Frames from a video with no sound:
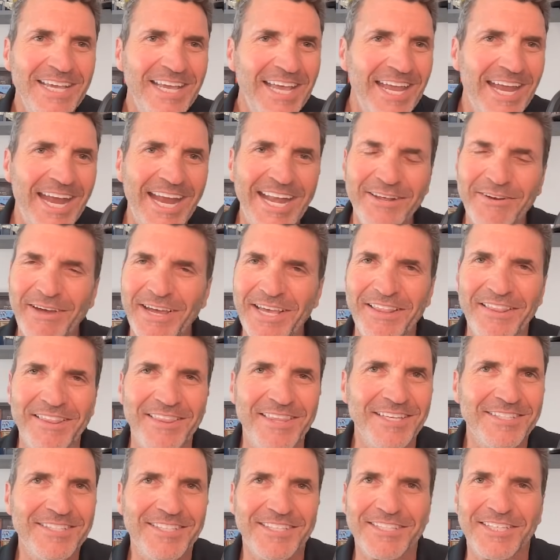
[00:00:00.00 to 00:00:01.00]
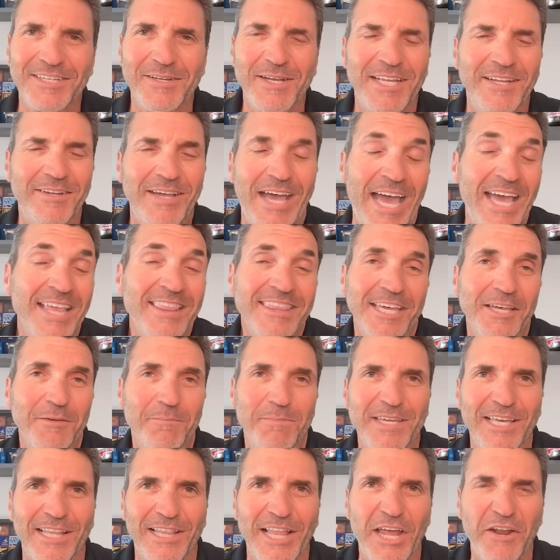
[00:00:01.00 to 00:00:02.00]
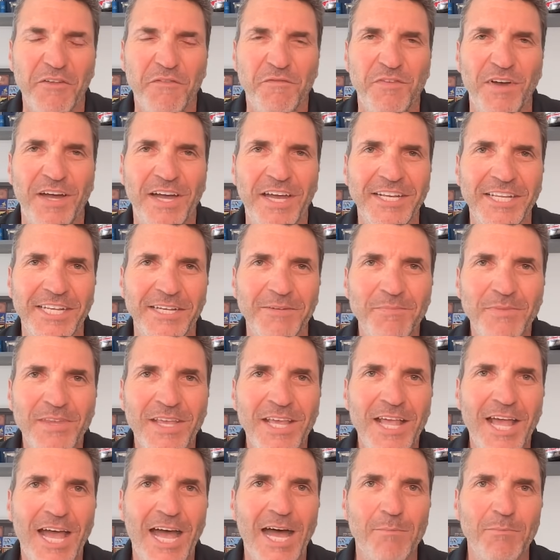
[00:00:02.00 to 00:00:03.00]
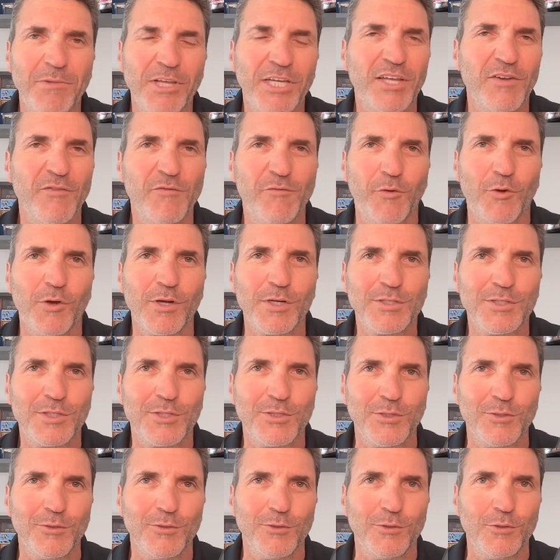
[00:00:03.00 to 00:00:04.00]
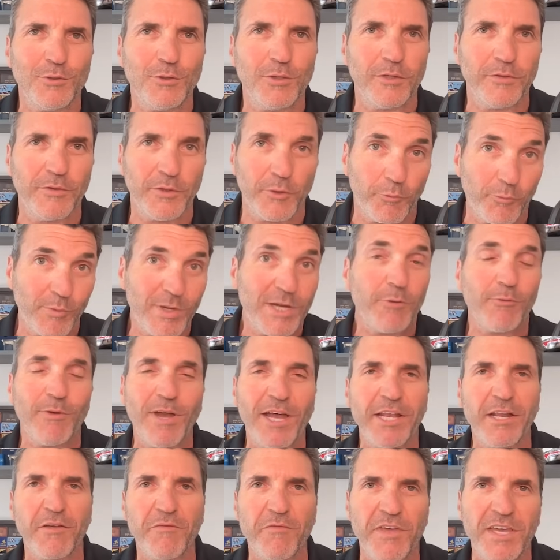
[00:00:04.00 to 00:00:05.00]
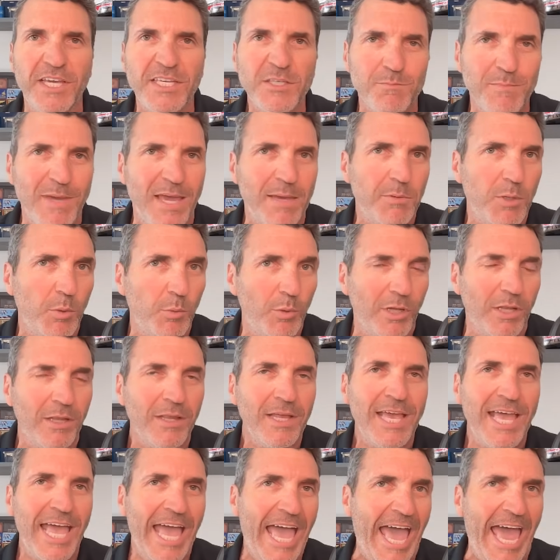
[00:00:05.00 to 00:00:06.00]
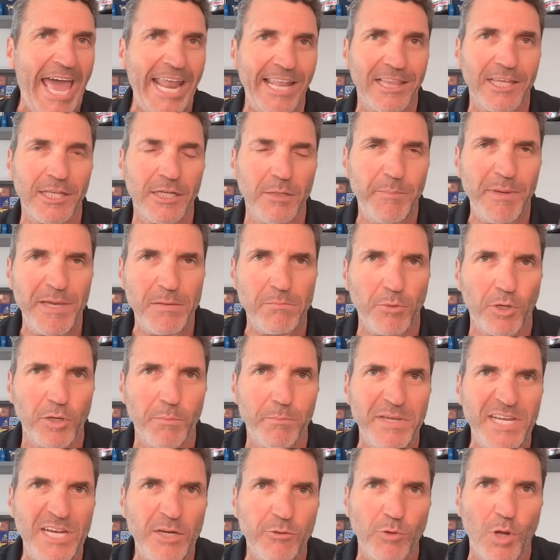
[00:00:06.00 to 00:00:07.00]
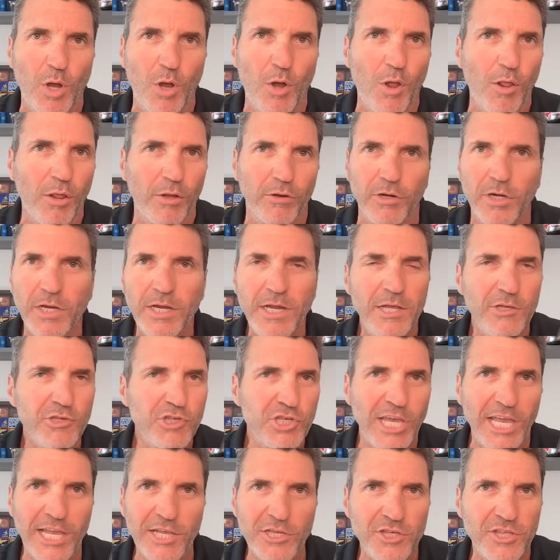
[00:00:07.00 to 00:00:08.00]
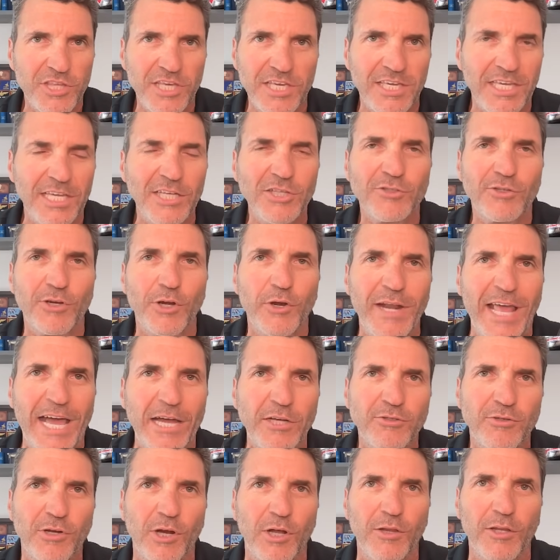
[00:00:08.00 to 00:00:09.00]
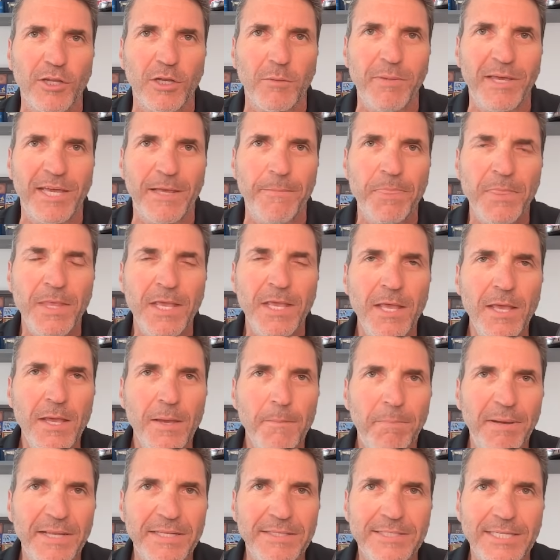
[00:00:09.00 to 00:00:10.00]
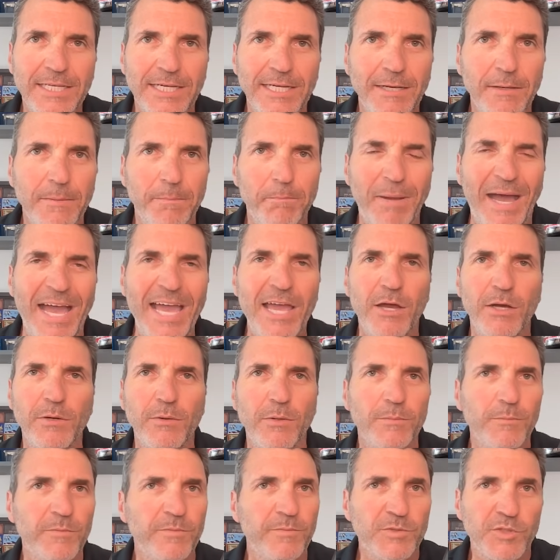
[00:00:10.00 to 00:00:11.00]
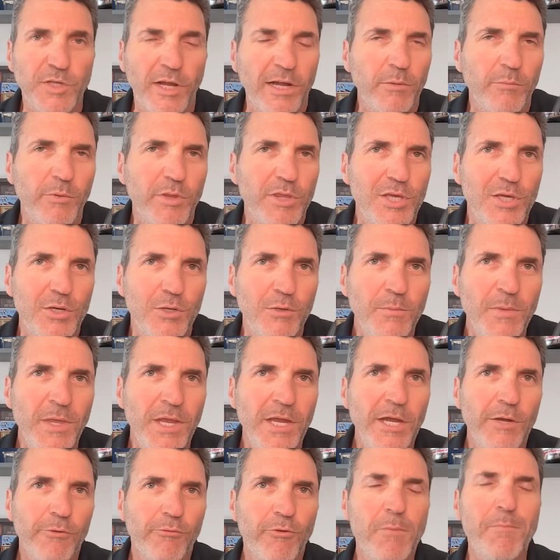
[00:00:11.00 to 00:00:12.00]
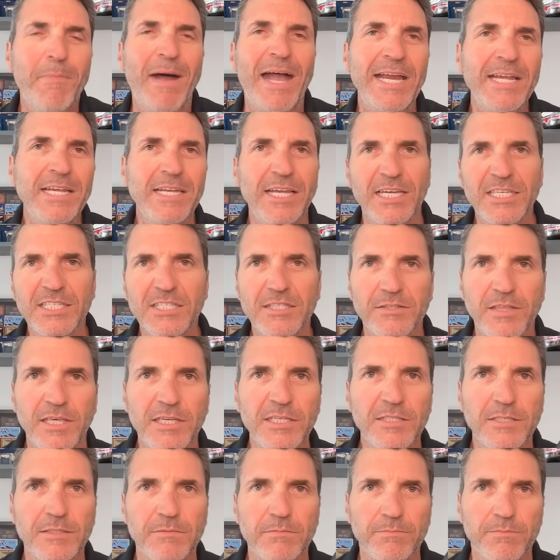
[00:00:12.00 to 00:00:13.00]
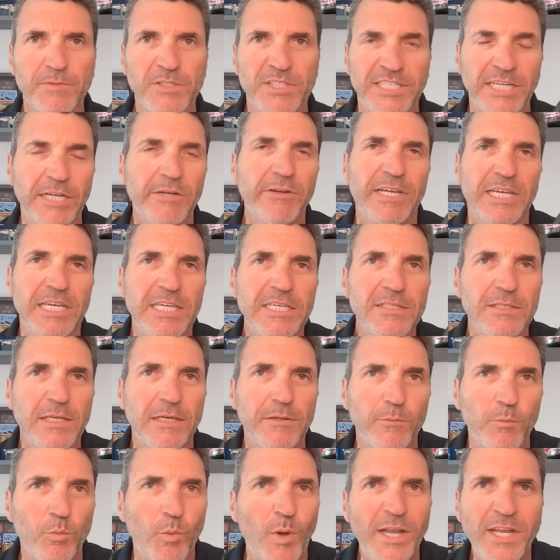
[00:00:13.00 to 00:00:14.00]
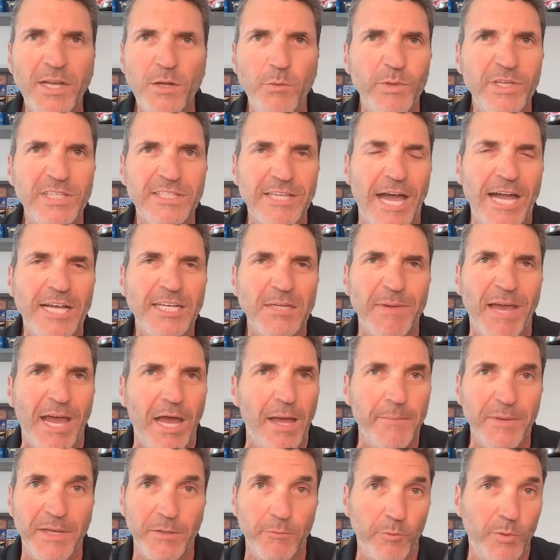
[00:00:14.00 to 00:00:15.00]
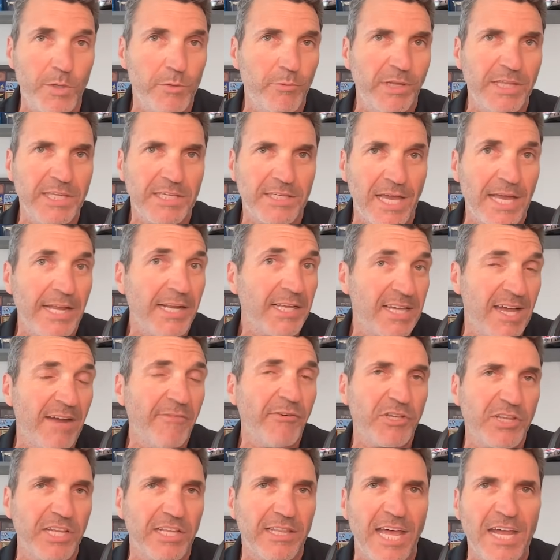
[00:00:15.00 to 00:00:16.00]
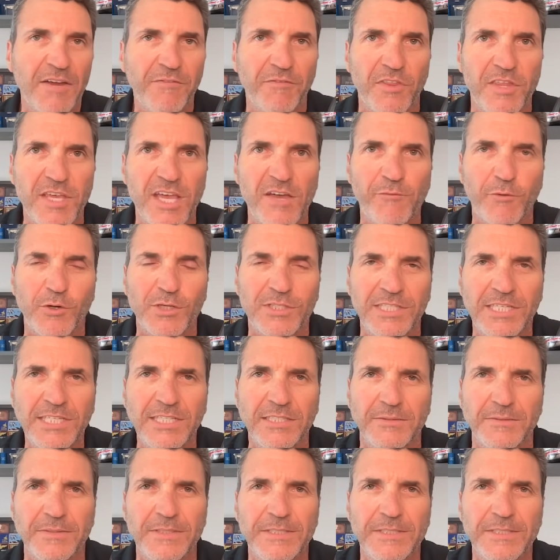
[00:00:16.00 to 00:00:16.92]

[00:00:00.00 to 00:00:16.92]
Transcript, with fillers: anyway, this is going to, I think, be a lot of fun. And I'm looking forward to the rerun of this. Maybe we'll add a little bit more B-roll or change the intro and outro a little bit. But uh, Bio, starting with you, remind us this series, what did we talk about? I mean, we really kind of covered the life of the F fourteen.